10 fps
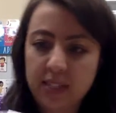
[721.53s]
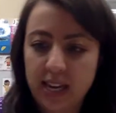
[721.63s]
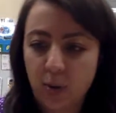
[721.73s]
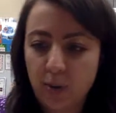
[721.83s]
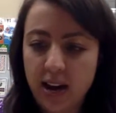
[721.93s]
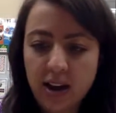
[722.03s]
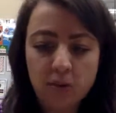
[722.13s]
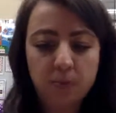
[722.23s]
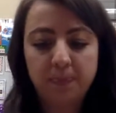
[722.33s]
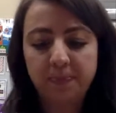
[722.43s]
Take one
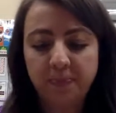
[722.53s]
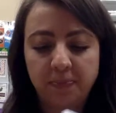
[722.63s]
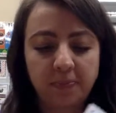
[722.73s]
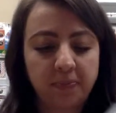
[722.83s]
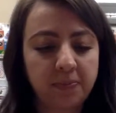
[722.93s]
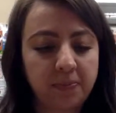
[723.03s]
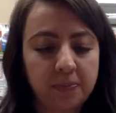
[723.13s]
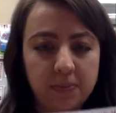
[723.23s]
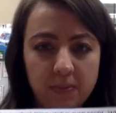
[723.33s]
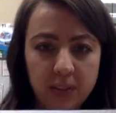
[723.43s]
out.
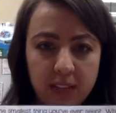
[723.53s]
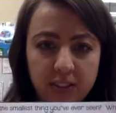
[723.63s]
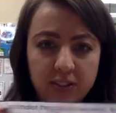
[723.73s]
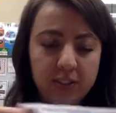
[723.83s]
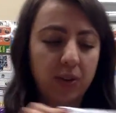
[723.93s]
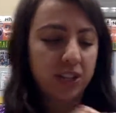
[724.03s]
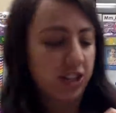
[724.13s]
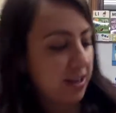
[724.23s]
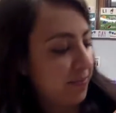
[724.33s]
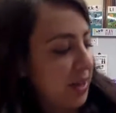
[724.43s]
Here's the
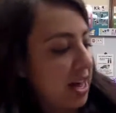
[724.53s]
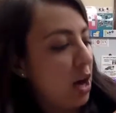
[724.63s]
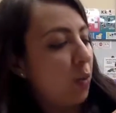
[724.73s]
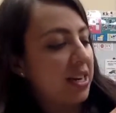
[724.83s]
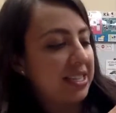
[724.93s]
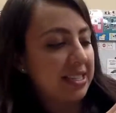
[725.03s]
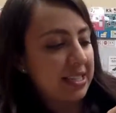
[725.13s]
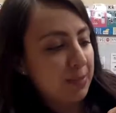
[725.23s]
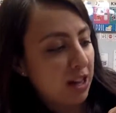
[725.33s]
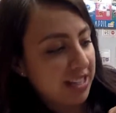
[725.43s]
question. What is the
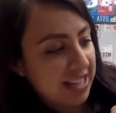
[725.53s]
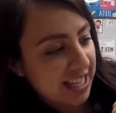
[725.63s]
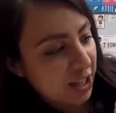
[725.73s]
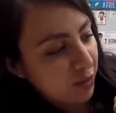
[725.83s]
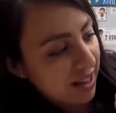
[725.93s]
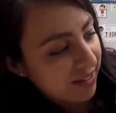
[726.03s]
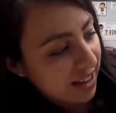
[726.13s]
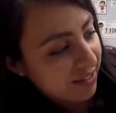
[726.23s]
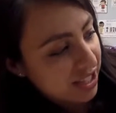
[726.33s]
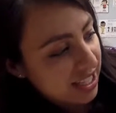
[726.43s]
smallest thing you have
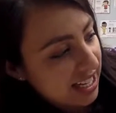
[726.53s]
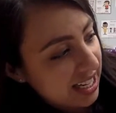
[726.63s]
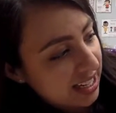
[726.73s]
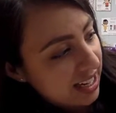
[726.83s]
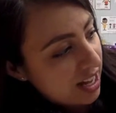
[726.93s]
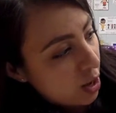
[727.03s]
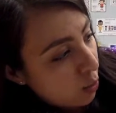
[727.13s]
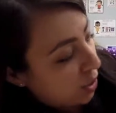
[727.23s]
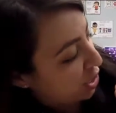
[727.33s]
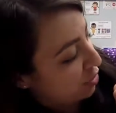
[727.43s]
ever seen?
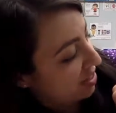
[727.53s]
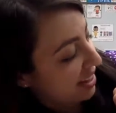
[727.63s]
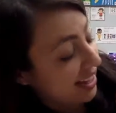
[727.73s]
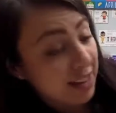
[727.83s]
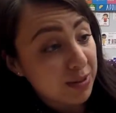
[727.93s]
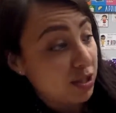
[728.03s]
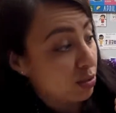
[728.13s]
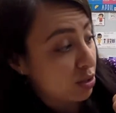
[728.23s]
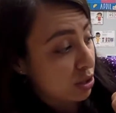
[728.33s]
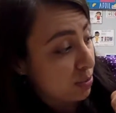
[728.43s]
Why do you think it was
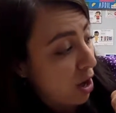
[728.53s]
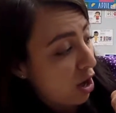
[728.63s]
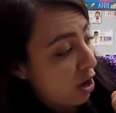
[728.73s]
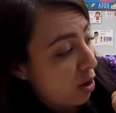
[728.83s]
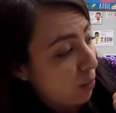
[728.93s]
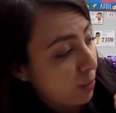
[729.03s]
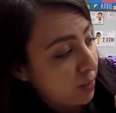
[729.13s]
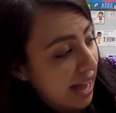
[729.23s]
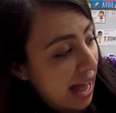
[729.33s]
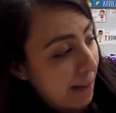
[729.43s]
so small? What
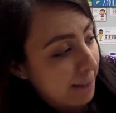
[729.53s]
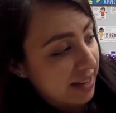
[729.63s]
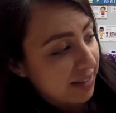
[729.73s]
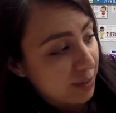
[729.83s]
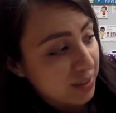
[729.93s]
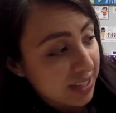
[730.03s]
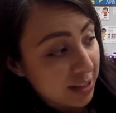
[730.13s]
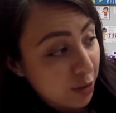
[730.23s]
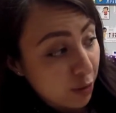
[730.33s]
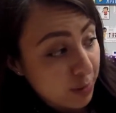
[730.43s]
would happen if it was
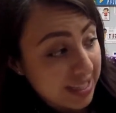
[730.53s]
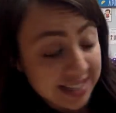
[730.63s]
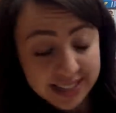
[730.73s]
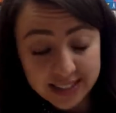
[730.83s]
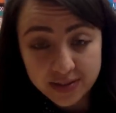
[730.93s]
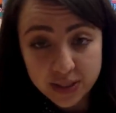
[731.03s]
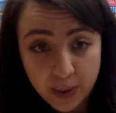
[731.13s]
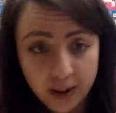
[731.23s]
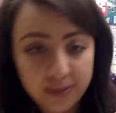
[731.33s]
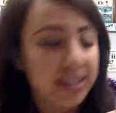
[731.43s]
enormous instead of
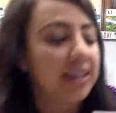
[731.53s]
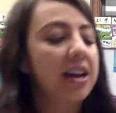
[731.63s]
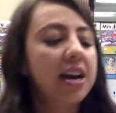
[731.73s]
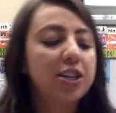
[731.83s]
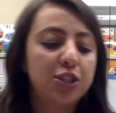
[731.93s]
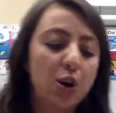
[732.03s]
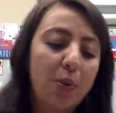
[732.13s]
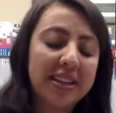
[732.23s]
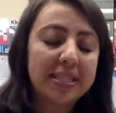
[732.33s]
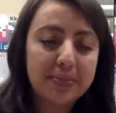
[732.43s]
small, right?
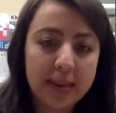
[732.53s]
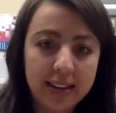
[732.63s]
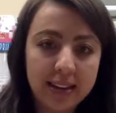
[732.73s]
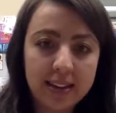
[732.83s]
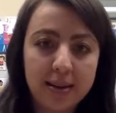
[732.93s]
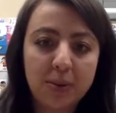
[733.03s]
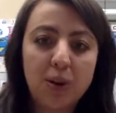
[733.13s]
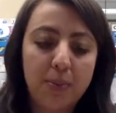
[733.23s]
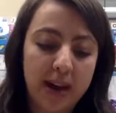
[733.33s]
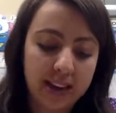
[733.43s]
So it's making them
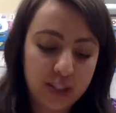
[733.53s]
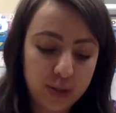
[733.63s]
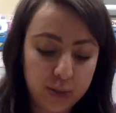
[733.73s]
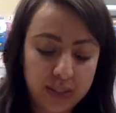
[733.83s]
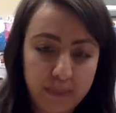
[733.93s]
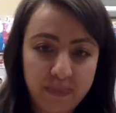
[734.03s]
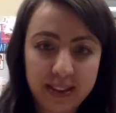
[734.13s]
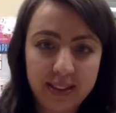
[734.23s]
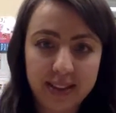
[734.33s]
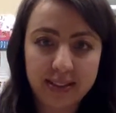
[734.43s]
go back to
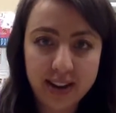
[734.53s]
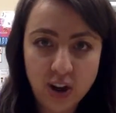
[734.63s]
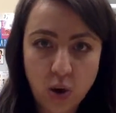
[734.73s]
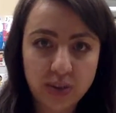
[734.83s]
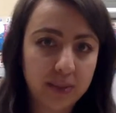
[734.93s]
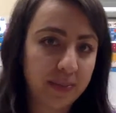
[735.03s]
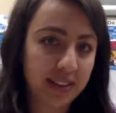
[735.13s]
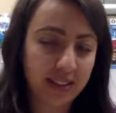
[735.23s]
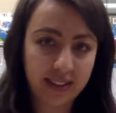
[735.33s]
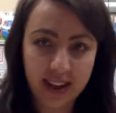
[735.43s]
something that they know,
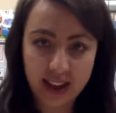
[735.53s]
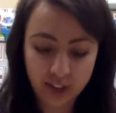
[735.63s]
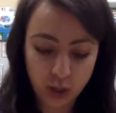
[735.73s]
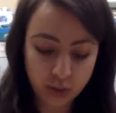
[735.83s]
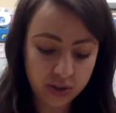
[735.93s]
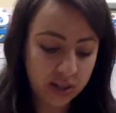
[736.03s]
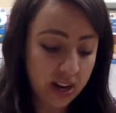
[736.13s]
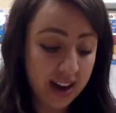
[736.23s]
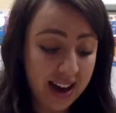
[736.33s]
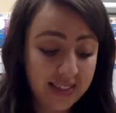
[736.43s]
something that they have used,
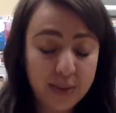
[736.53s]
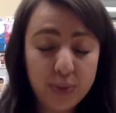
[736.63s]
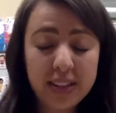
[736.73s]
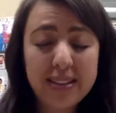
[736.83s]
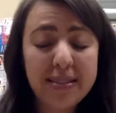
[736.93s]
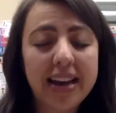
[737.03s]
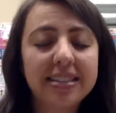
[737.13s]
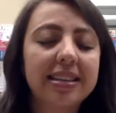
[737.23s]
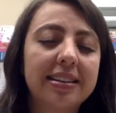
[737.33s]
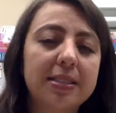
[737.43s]
and then really
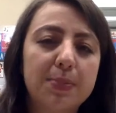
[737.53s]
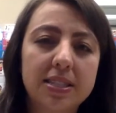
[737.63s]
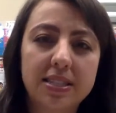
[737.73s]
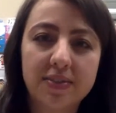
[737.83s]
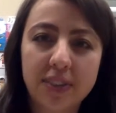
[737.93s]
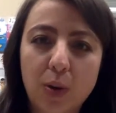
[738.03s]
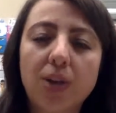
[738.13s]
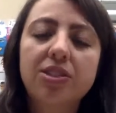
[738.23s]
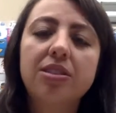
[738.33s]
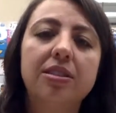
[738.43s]
asking specific
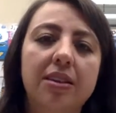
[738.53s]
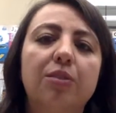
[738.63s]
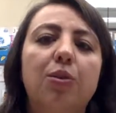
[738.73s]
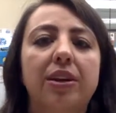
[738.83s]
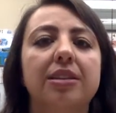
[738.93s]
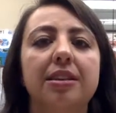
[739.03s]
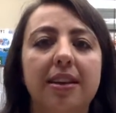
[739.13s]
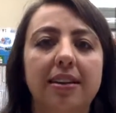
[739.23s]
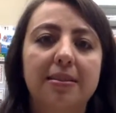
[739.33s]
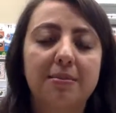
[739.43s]
questions that are going to
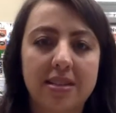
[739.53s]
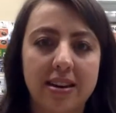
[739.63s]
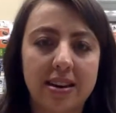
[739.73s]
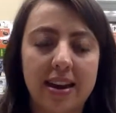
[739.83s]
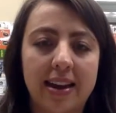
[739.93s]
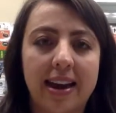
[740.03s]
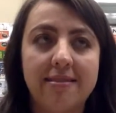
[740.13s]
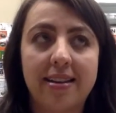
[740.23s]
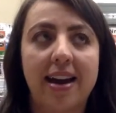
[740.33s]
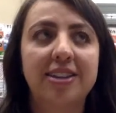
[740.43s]
get them thinking,
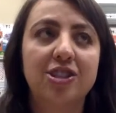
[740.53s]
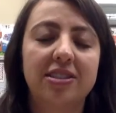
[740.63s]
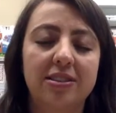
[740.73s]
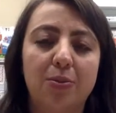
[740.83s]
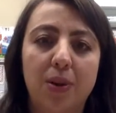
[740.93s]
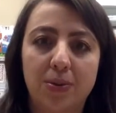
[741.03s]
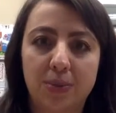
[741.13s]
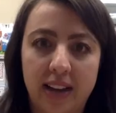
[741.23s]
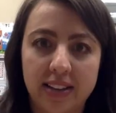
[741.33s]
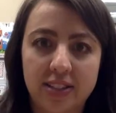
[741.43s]
and not just in a
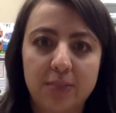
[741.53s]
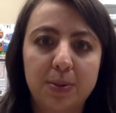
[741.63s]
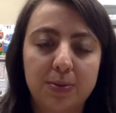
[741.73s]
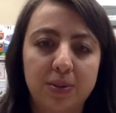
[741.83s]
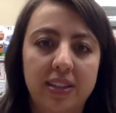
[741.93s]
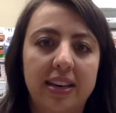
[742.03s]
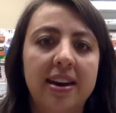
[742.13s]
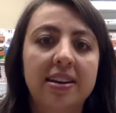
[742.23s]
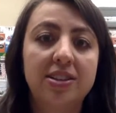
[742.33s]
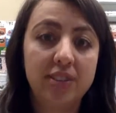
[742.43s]
one-word answer, but really
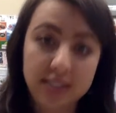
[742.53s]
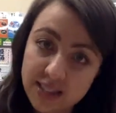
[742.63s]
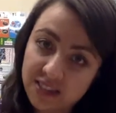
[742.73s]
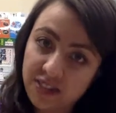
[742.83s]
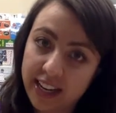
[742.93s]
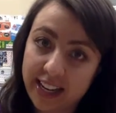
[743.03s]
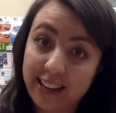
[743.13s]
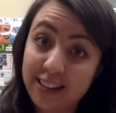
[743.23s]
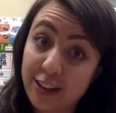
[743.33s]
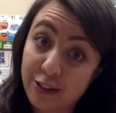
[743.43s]

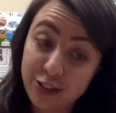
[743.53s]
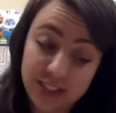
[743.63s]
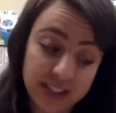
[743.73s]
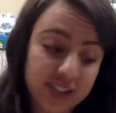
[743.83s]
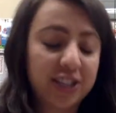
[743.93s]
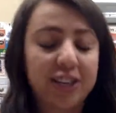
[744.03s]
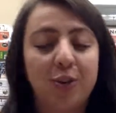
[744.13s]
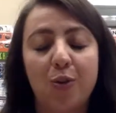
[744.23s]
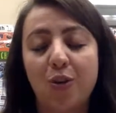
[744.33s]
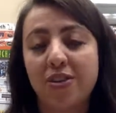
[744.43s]
justifying their decision
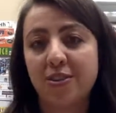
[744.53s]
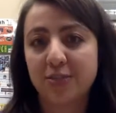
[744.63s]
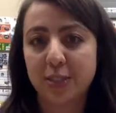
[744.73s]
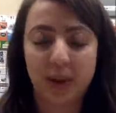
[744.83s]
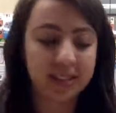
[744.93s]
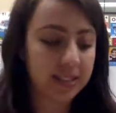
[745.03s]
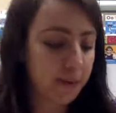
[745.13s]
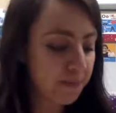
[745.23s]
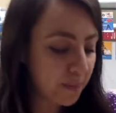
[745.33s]
or their response.